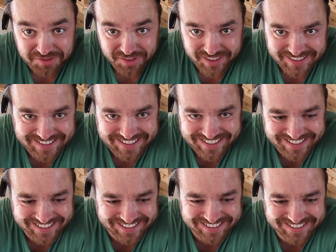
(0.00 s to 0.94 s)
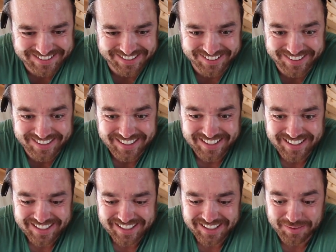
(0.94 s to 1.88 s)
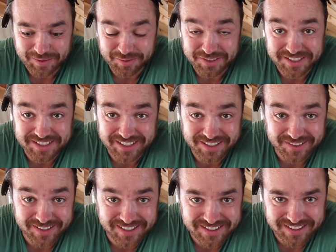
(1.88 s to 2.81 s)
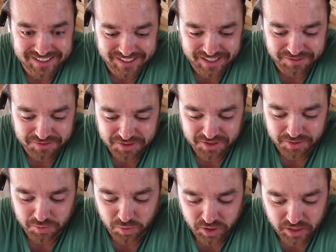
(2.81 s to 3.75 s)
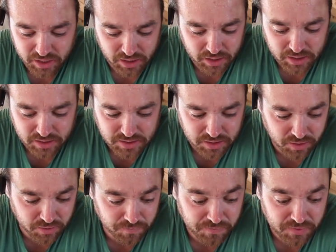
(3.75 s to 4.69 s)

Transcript: for this, so I'm gonna have to sneak the rest in after working. So